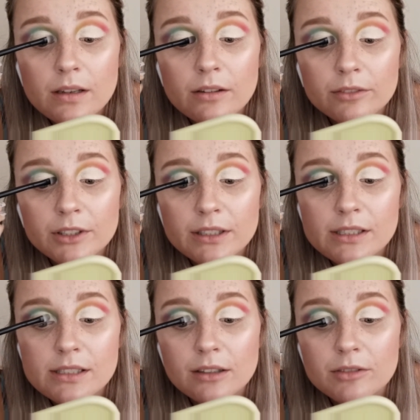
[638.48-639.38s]
And for
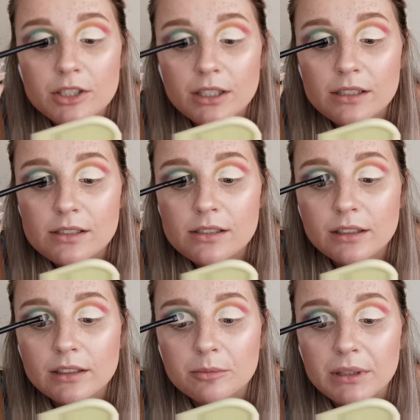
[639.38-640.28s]
this, I'm just
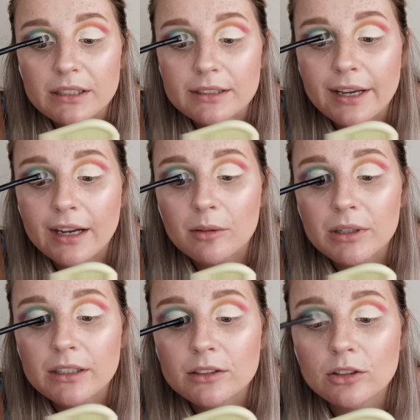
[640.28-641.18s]
gonna be
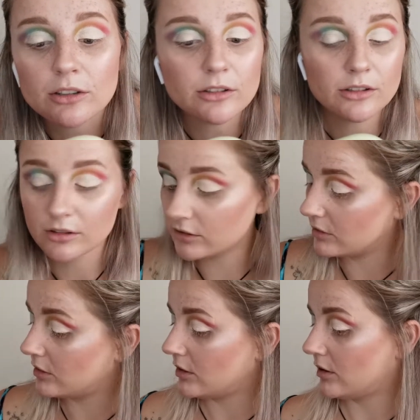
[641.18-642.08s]
dabbing it on,
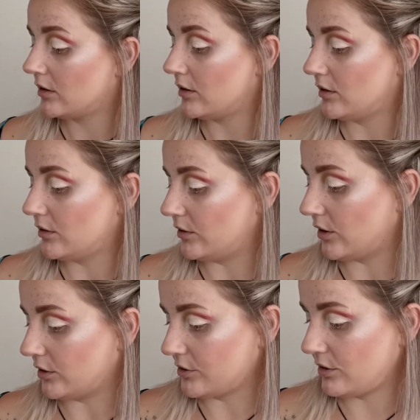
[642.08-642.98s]

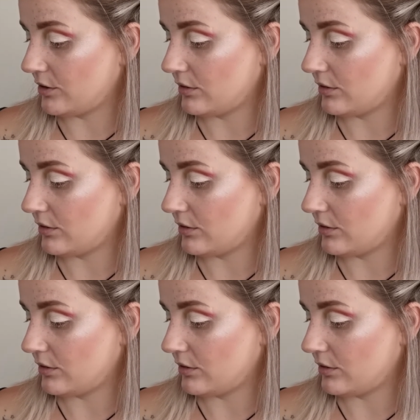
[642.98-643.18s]
not